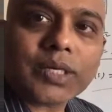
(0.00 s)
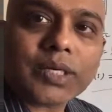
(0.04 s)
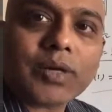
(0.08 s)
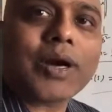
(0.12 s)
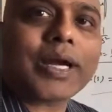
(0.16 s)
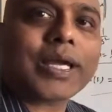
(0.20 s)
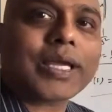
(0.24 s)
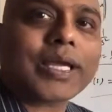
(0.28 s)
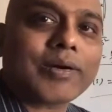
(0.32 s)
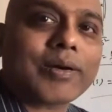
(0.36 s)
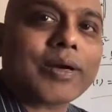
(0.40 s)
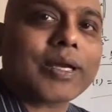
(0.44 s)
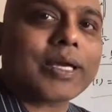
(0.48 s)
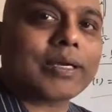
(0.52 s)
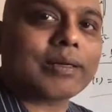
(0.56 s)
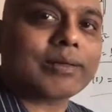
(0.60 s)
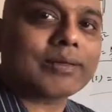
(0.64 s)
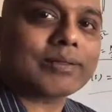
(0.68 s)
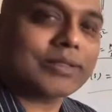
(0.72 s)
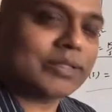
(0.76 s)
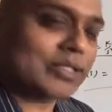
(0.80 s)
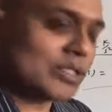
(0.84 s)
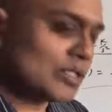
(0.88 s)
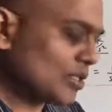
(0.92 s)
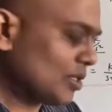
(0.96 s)
okay,
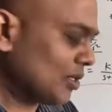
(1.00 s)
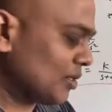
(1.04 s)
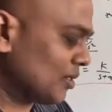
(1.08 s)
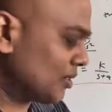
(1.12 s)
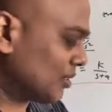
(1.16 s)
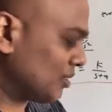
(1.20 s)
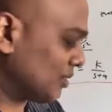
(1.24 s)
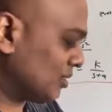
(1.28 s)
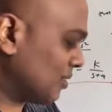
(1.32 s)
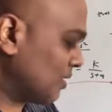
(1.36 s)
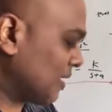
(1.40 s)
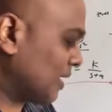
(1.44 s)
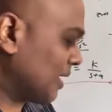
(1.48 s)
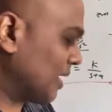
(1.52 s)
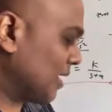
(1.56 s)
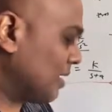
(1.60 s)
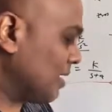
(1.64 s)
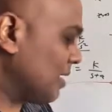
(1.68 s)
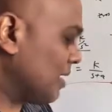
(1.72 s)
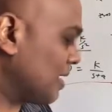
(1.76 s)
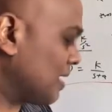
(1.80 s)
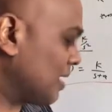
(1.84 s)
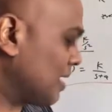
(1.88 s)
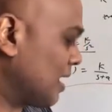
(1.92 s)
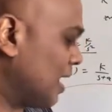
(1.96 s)
sure. Okay,
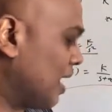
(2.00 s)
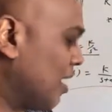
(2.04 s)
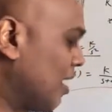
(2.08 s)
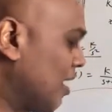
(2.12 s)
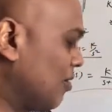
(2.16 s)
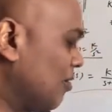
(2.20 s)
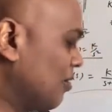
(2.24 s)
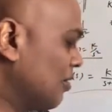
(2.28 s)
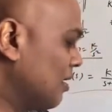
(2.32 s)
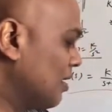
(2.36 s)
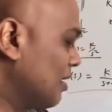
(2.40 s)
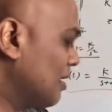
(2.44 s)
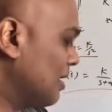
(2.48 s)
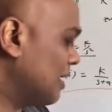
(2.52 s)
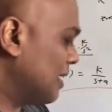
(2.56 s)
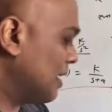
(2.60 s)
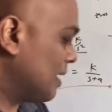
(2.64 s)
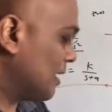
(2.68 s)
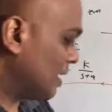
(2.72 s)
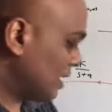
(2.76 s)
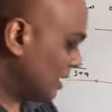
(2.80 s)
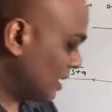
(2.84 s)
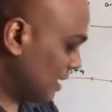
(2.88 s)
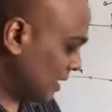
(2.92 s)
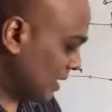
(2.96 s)
now
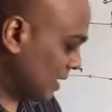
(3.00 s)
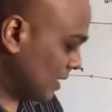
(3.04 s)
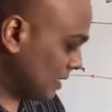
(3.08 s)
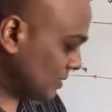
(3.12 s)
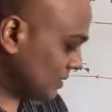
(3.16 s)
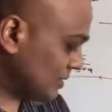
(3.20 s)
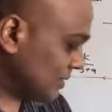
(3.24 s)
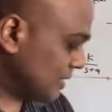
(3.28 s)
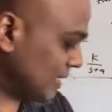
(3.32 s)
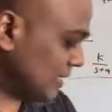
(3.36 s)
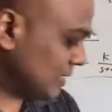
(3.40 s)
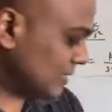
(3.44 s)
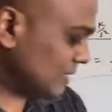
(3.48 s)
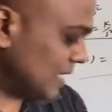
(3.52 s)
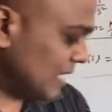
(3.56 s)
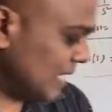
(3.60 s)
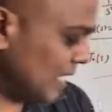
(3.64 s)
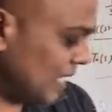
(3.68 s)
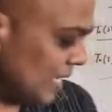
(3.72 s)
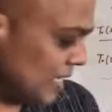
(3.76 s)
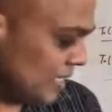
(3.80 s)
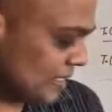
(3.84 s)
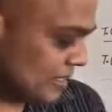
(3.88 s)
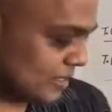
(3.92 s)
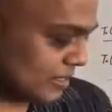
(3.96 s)
6,
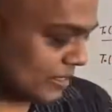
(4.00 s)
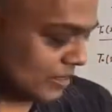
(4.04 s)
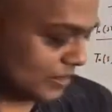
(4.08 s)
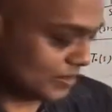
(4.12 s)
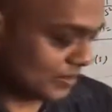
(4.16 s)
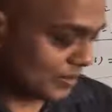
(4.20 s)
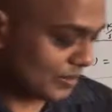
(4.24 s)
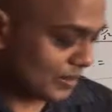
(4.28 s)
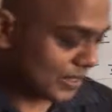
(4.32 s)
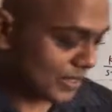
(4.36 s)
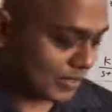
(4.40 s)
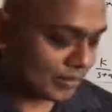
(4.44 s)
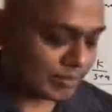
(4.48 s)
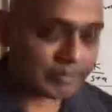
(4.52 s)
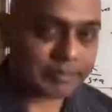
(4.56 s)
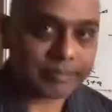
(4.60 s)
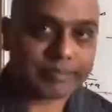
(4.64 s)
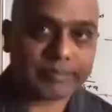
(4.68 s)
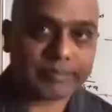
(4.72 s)
8. Okay.